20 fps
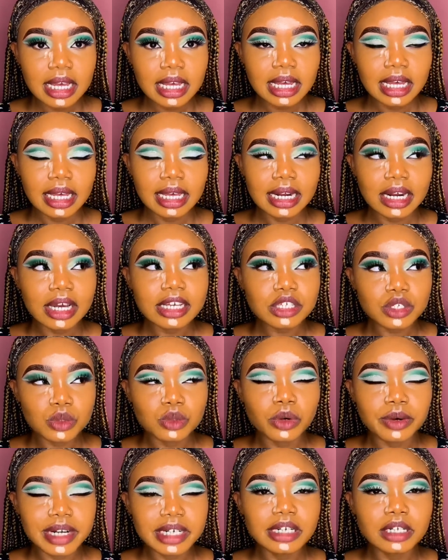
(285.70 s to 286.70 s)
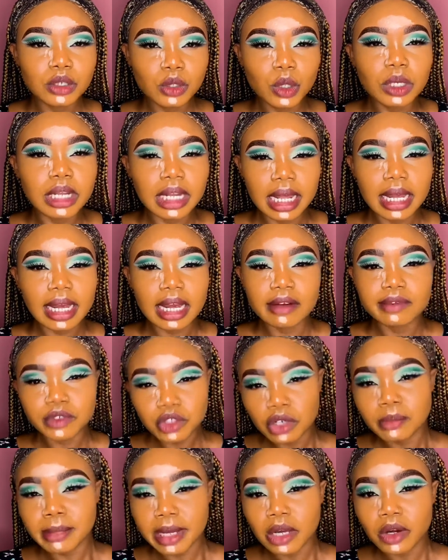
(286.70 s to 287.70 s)
it has to already look like I've done
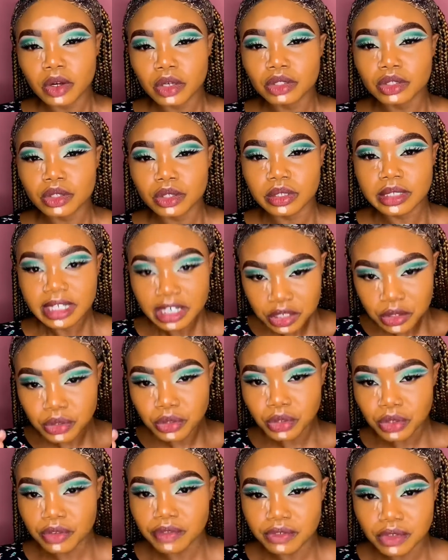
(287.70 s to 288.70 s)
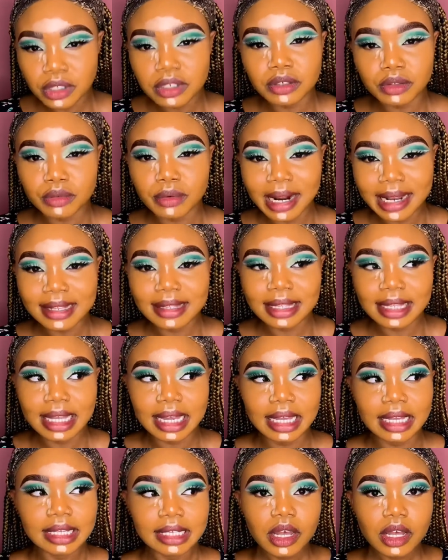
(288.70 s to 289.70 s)
my contour, then you know you've done the right
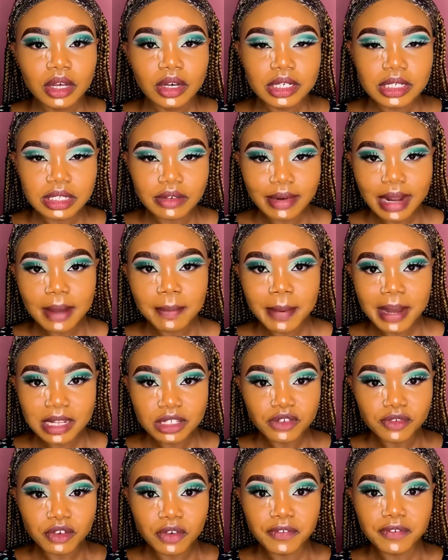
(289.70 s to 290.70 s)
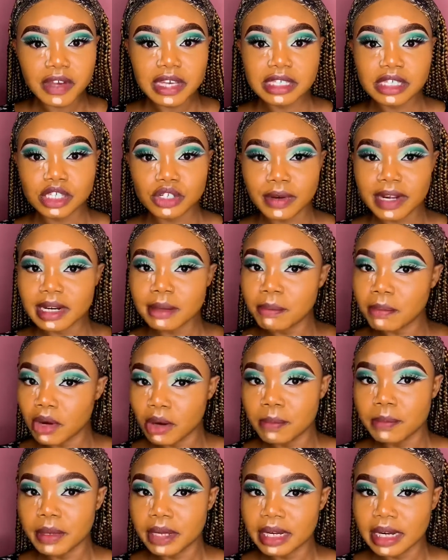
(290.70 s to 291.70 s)
thing, because the right part of your face is already
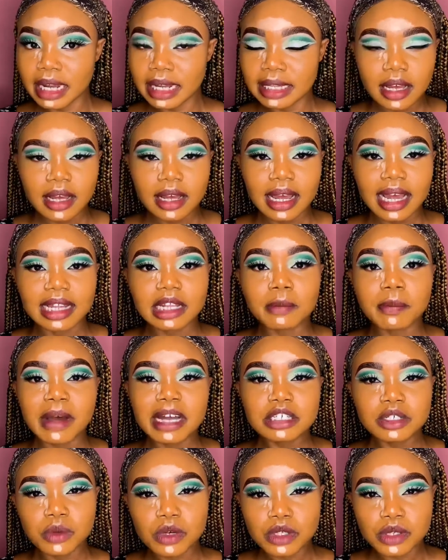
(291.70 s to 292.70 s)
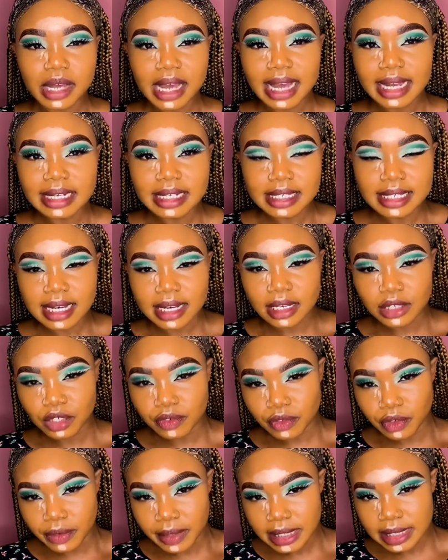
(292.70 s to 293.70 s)
popping and the part you want to hide is kind of
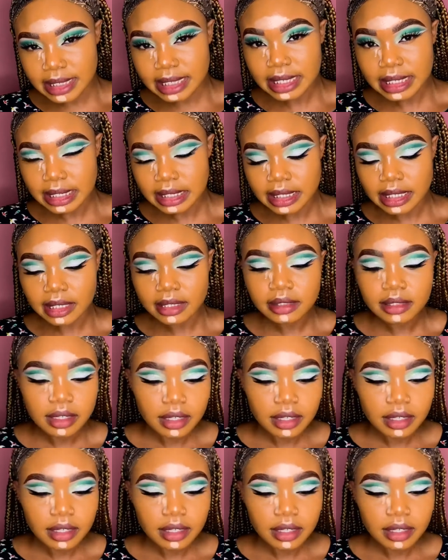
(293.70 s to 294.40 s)
already hidden.